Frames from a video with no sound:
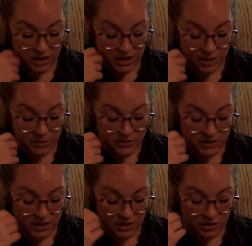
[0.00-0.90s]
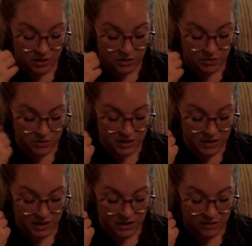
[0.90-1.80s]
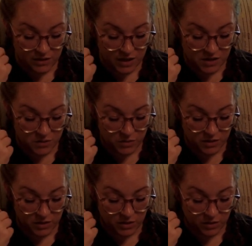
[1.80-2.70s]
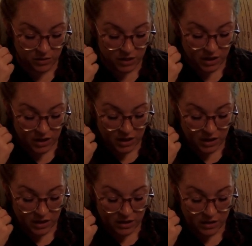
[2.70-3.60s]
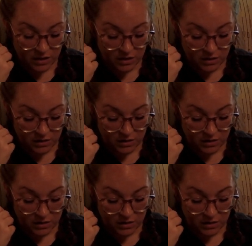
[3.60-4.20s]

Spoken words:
he was like a lone stained-glass window in